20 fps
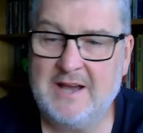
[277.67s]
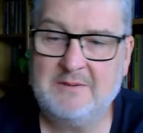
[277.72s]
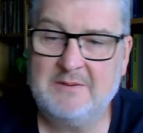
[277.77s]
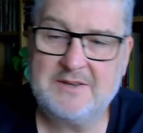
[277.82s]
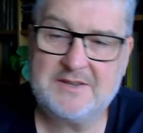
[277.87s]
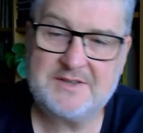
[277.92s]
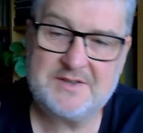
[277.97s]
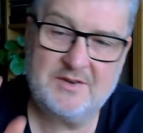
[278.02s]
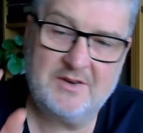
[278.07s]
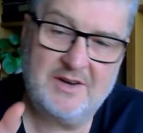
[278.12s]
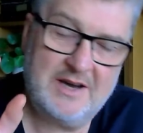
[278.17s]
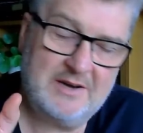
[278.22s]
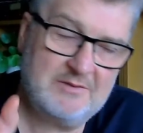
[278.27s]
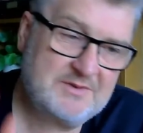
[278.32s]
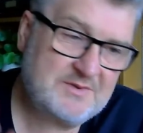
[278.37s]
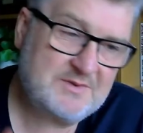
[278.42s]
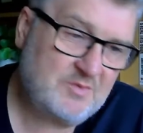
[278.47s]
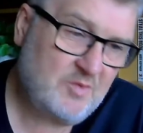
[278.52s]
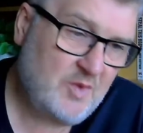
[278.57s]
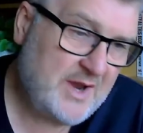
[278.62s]
So I
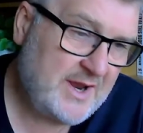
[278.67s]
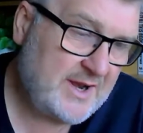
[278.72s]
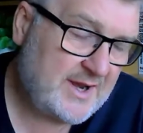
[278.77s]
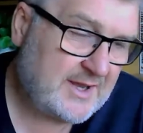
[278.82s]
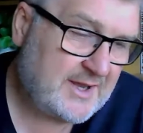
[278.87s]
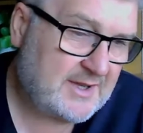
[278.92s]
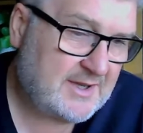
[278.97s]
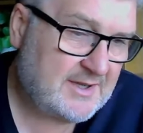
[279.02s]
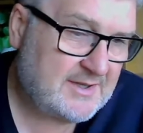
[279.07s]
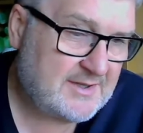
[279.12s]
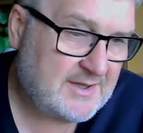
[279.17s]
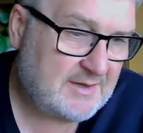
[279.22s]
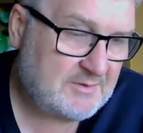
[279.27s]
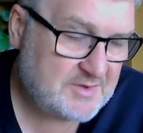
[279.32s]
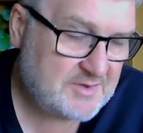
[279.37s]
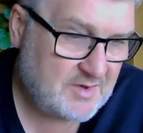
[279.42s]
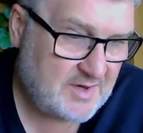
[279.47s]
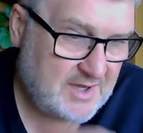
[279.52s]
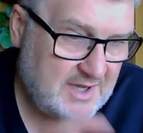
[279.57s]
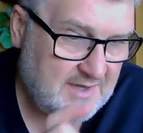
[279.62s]
was waiting. I
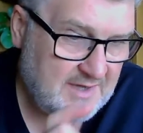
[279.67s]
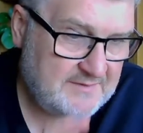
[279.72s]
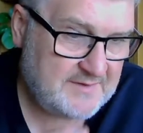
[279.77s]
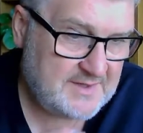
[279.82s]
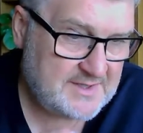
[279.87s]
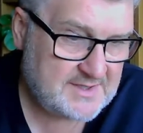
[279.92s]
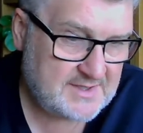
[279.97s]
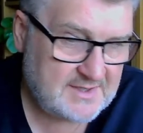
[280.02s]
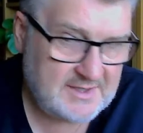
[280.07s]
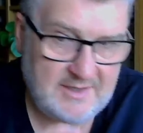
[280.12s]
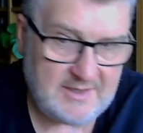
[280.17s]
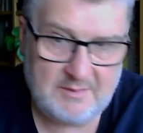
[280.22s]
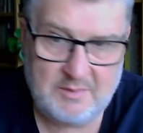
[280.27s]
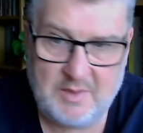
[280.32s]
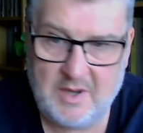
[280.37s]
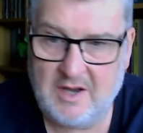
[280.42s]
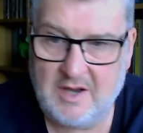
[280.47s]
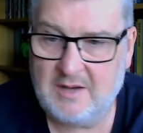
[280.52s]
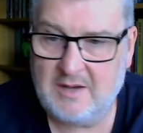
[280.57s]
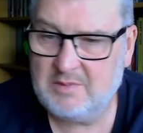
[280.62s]
was going to have this little
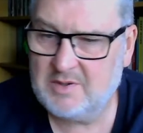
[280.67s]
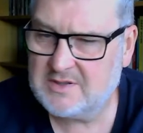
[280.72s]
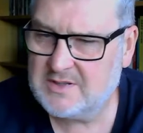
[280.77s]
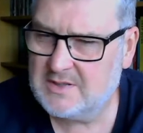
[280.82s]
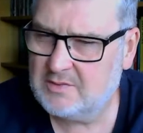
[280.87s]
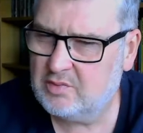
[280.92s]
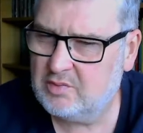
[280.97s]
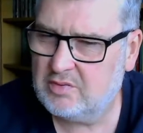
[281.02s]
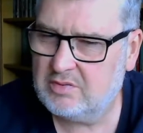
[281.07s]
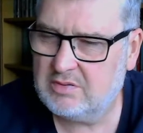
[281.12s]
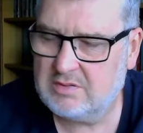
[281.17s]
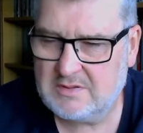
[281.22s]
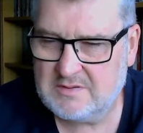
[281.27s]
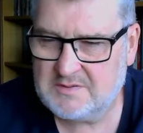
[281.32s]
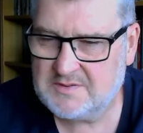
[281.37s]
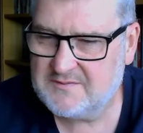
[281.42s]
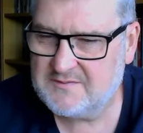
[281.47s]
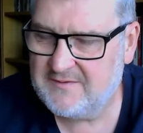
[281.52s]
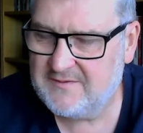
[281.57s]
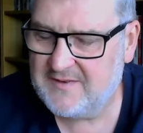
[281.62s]
bar. There
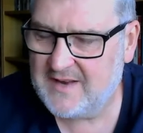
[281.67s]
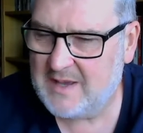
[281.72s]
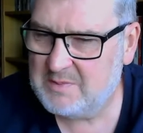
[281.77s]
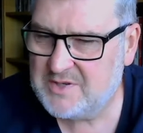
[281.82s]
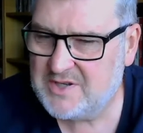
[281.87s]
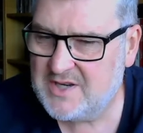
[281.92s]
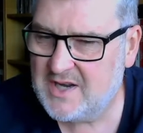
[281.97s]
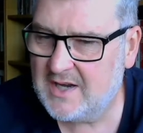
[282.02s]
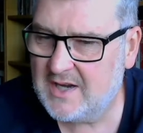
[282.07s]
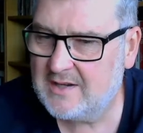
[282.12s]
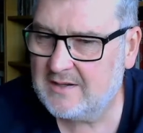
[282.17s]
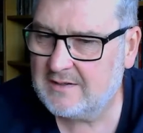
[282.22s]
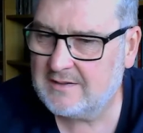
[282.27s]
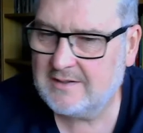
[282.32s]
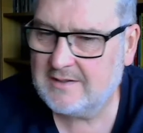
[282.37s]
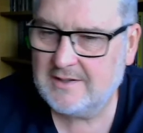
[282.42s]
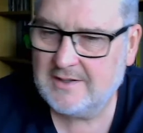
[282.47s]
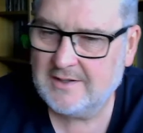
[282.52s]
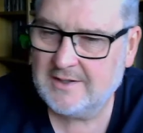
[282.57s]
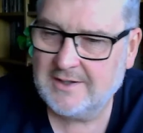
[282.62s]
was flapjack and
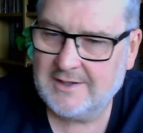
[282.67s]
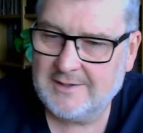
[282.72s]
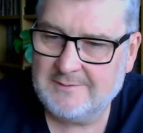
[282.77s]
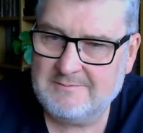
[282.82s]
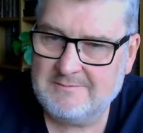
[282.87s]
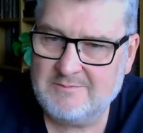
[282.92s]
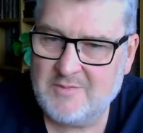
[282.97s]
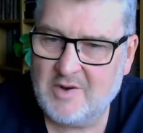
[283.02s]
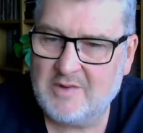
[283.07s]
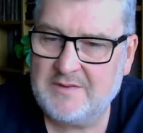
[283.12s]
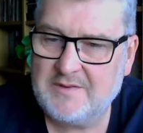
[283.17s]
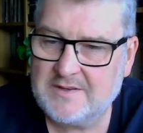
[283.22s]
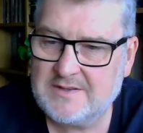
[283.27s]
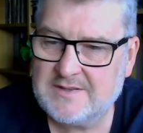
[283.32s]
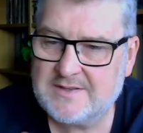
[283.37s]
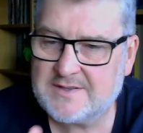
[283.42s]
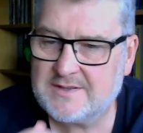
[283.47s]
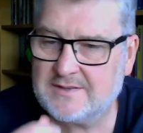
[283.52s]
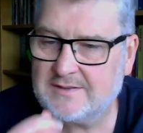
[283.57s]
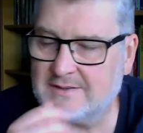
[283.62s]

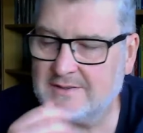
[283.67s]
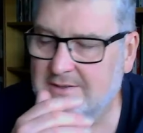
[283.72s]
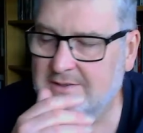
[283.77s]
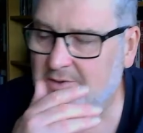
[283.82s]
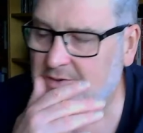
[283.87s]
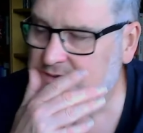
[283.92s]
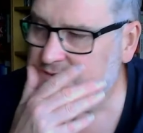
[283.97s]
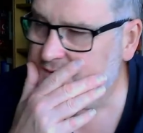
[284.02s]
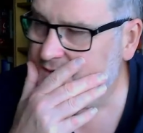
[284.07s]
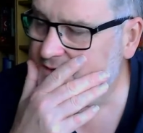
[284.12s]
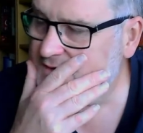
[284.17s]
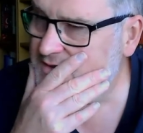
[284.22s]
muffins and all sorts